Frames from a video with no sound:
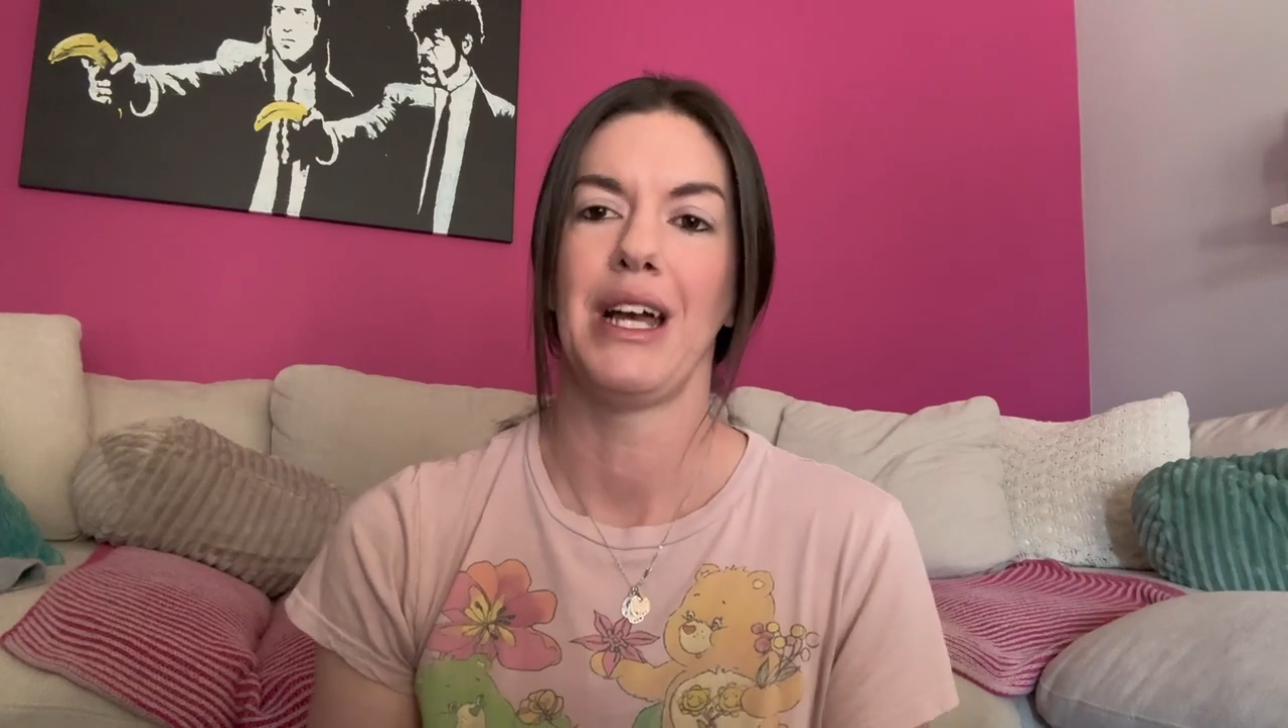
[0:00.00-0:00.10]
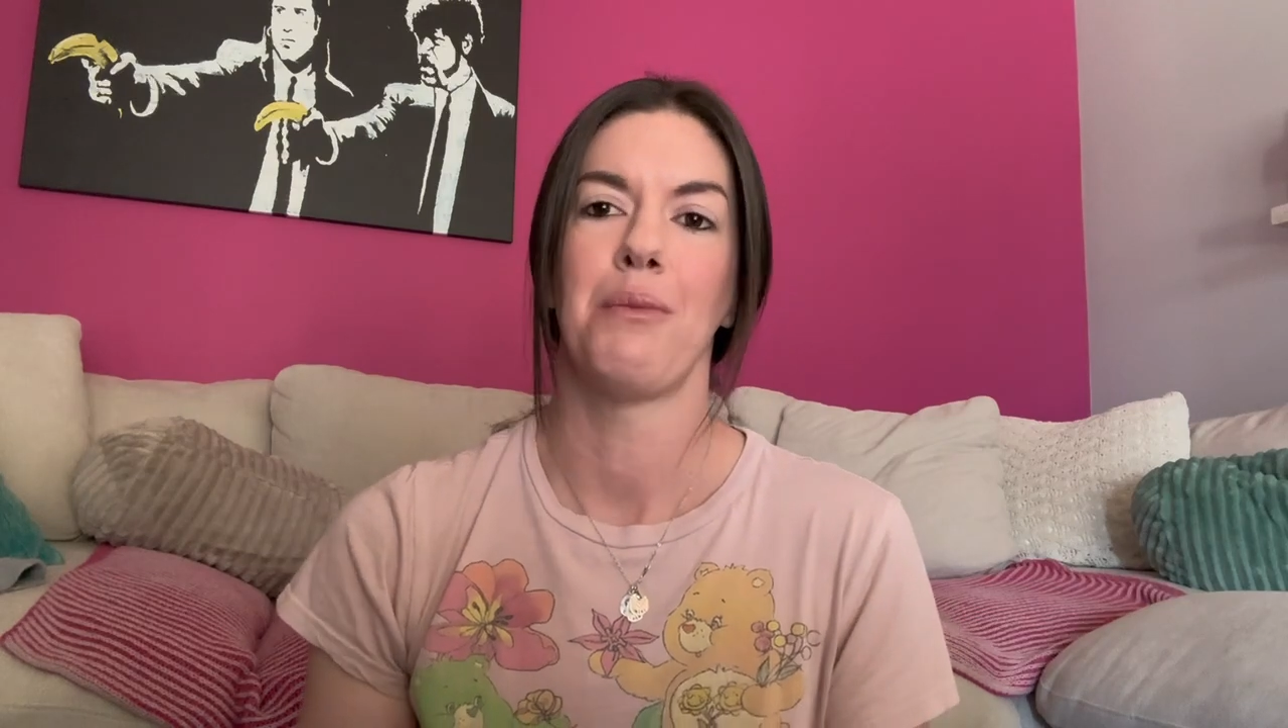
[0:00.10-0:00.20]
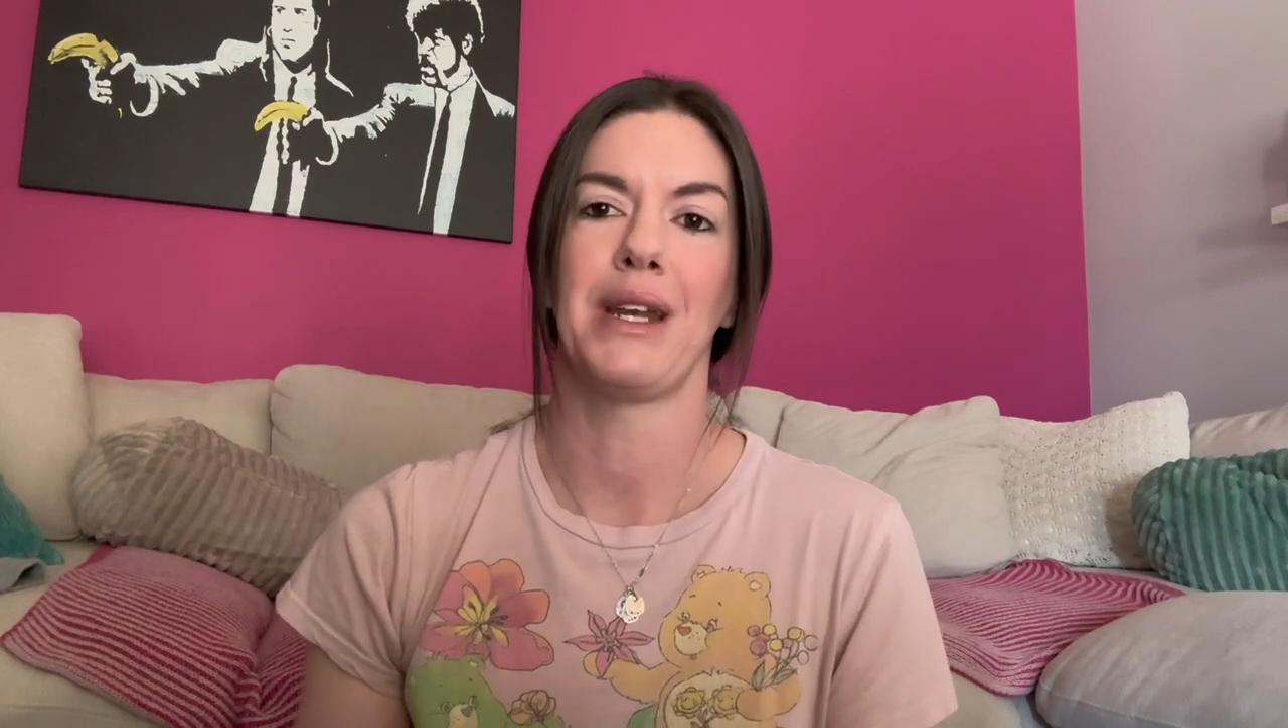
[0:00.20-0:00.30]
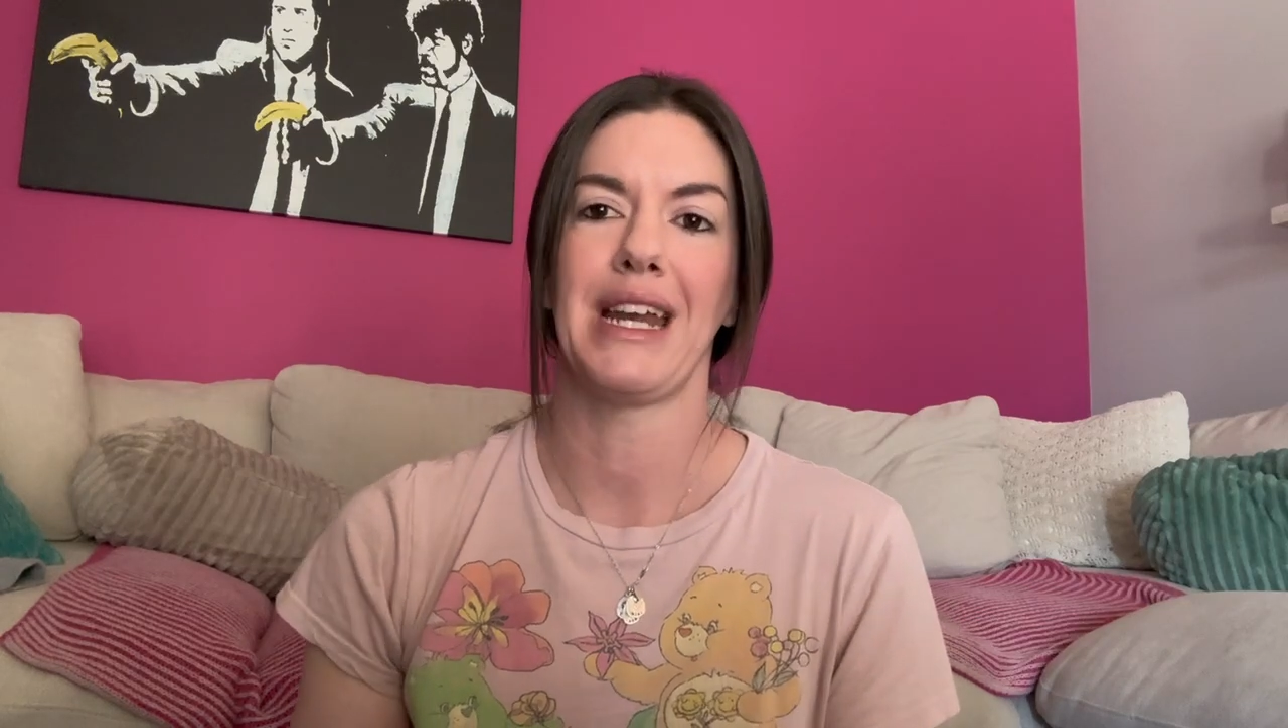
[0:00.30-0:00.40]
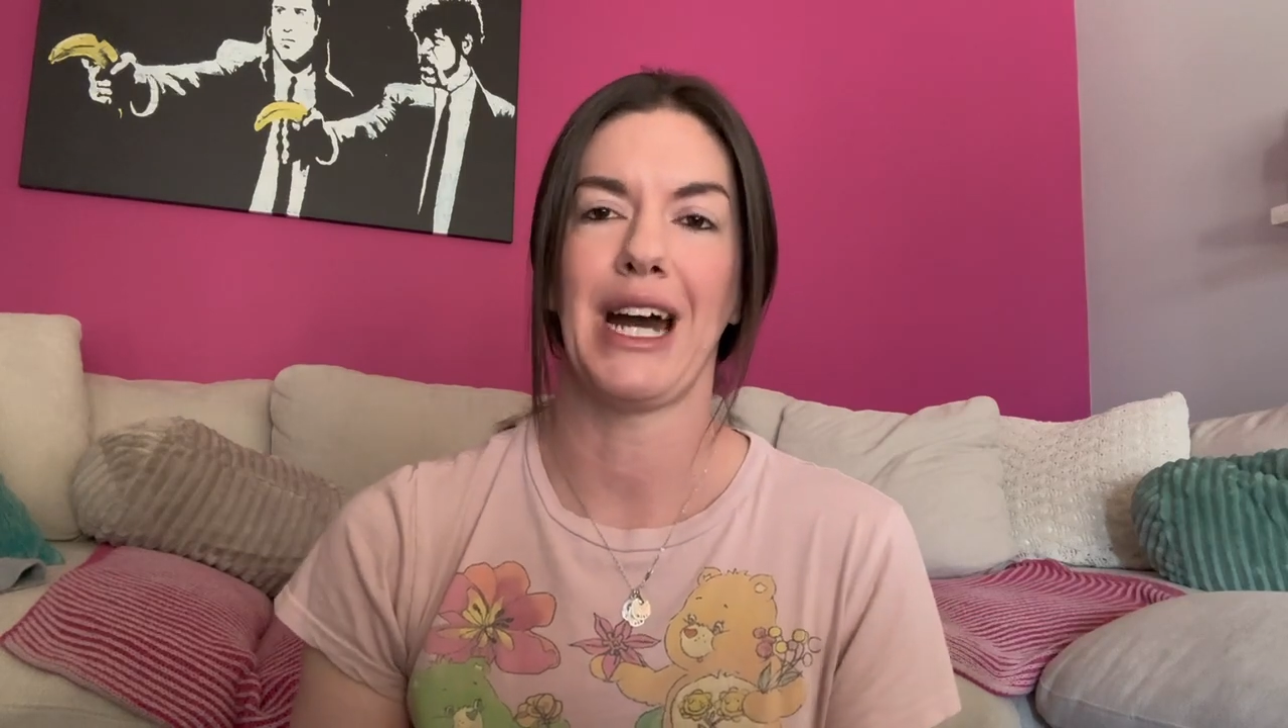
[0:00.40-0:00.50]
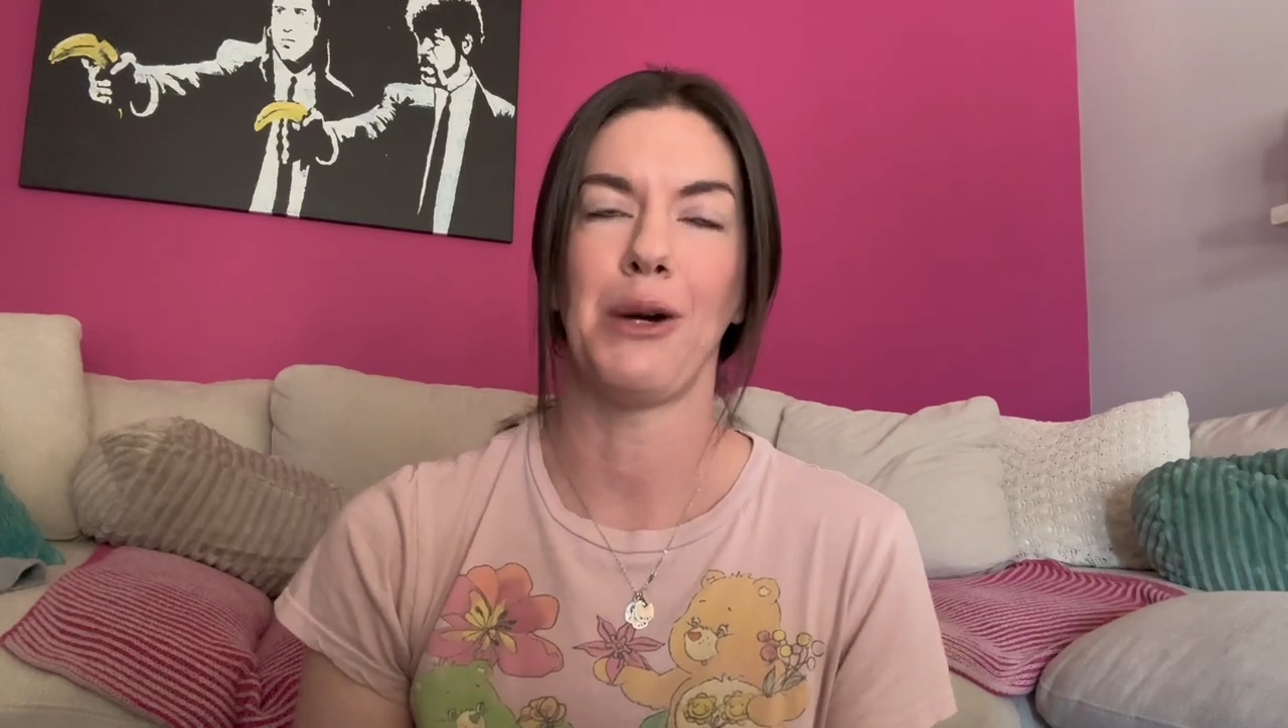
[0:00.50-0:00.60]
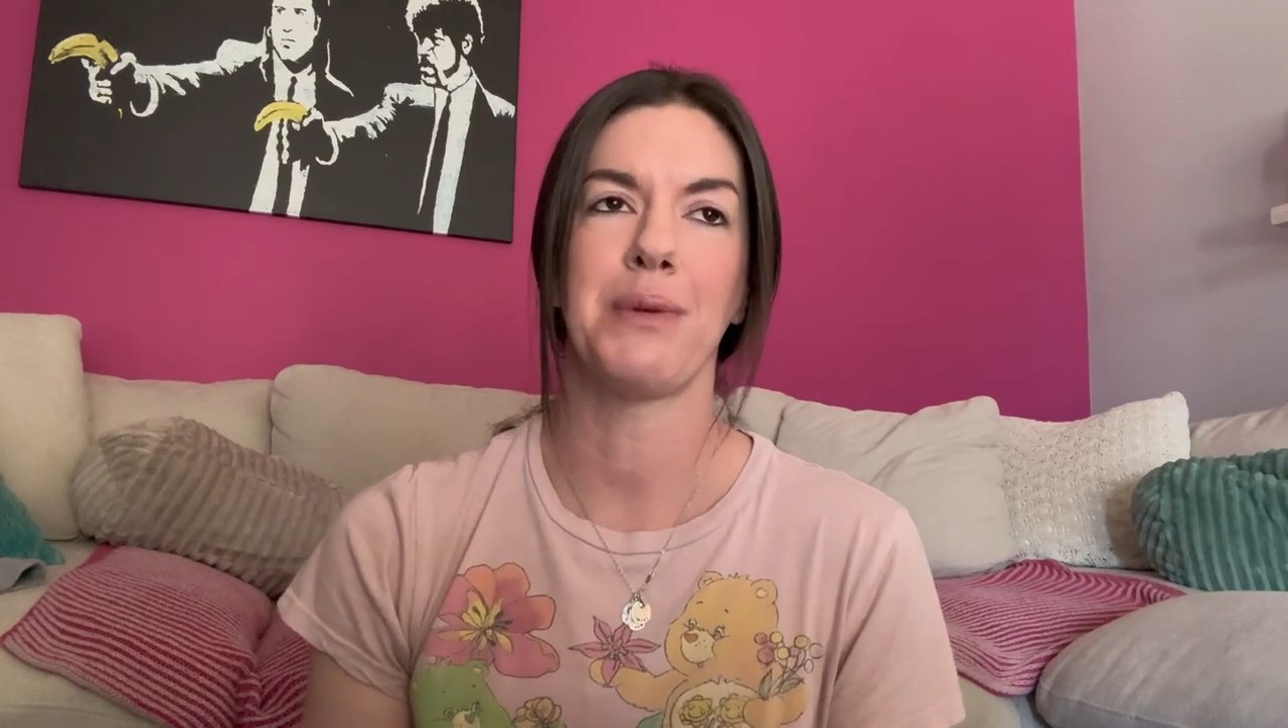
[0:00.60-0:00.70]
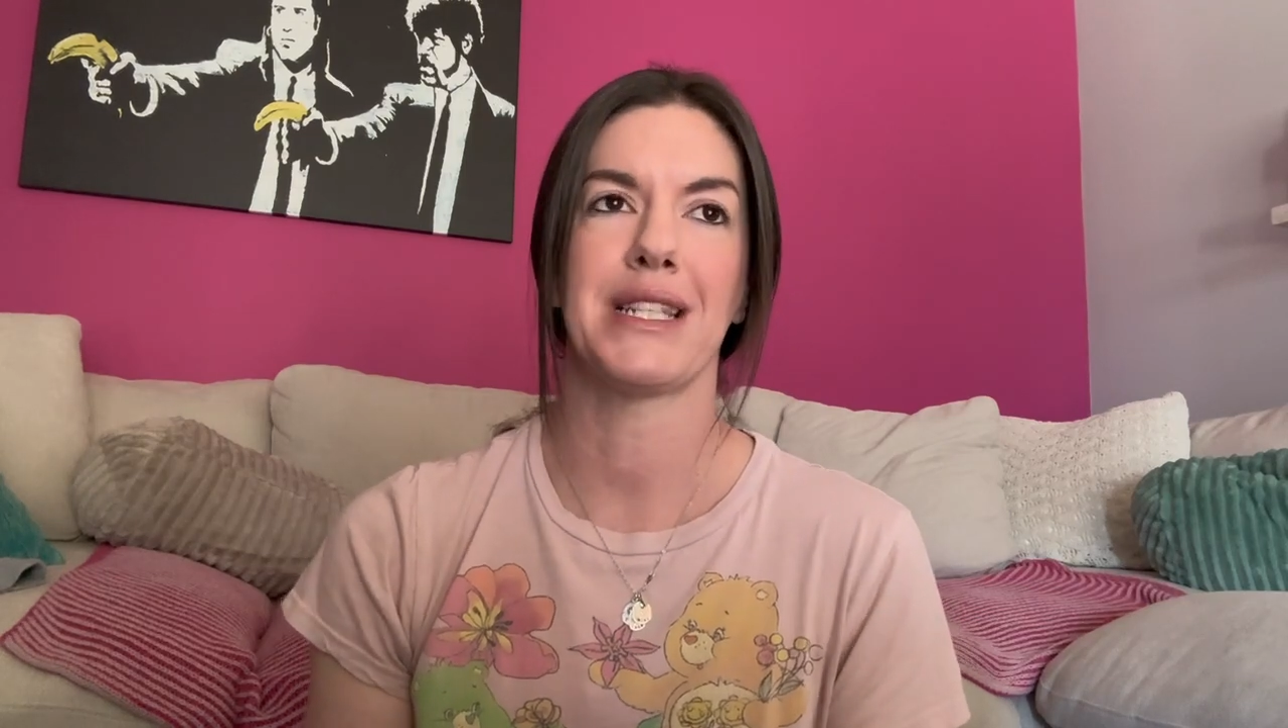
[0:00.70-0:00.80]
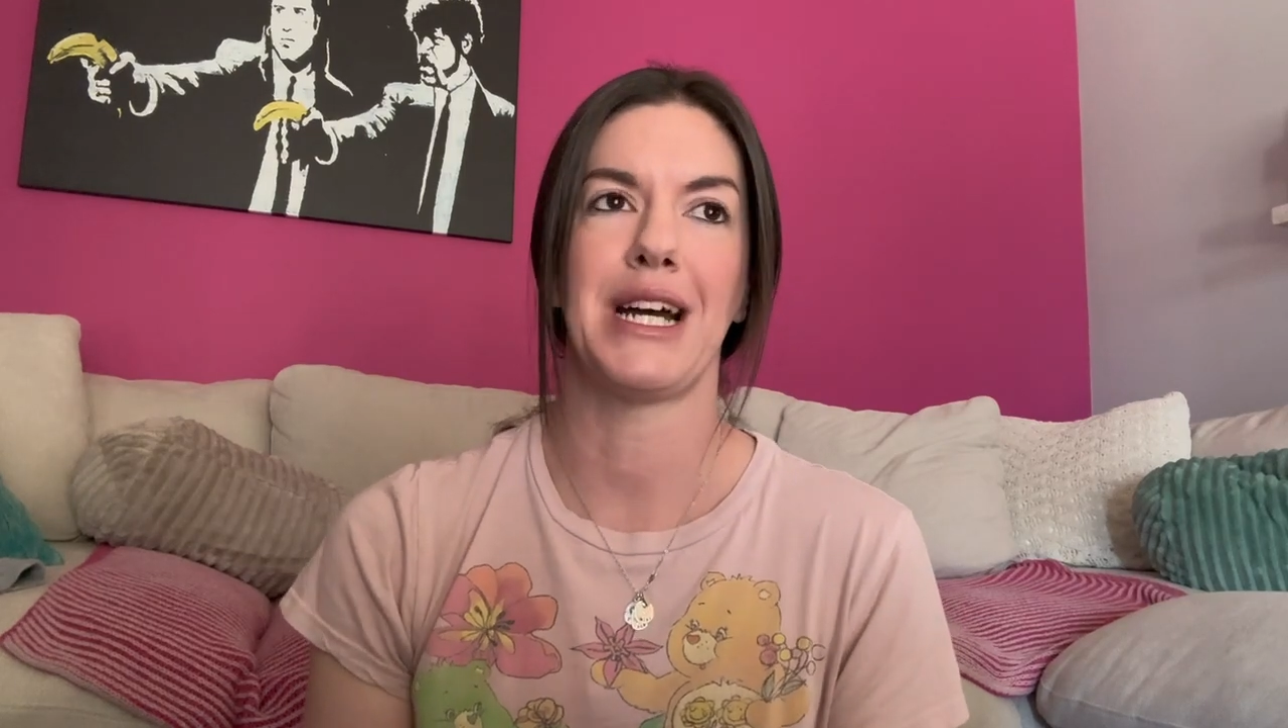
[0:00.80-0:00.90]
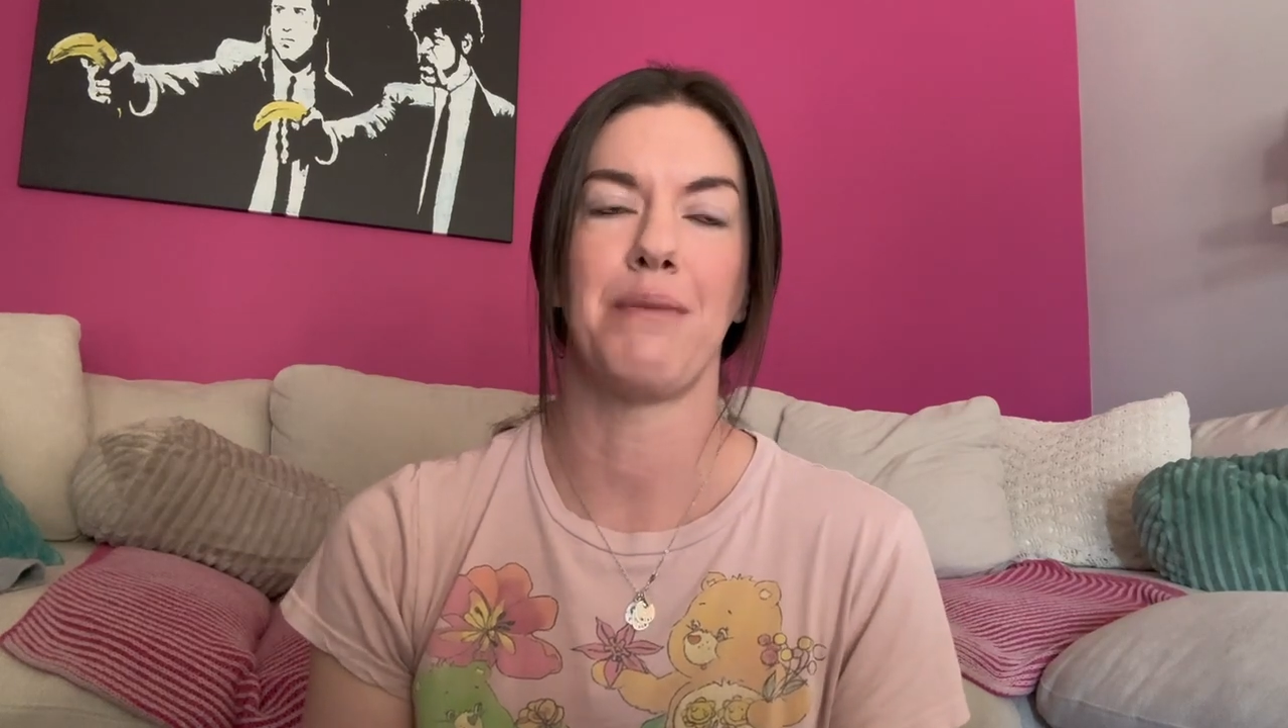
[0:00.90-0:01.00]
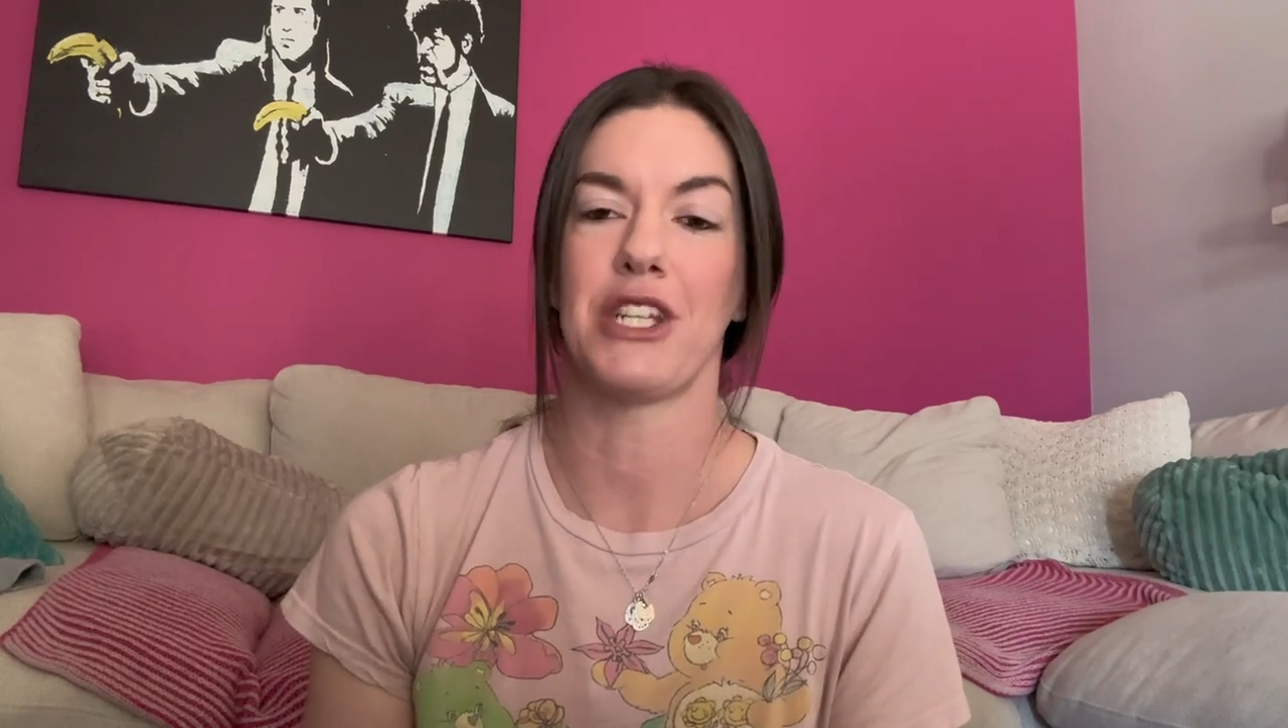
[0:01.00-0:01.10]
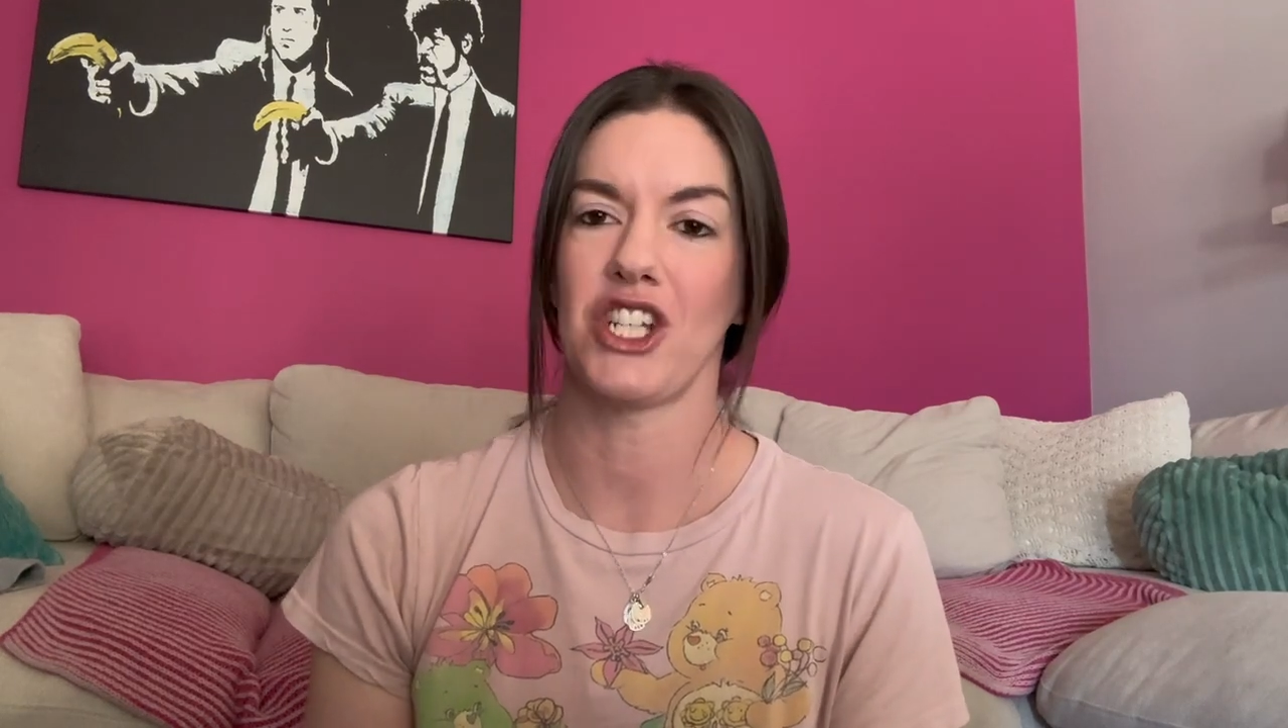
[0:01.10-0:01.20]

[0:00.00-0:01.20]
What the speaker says: but it helps the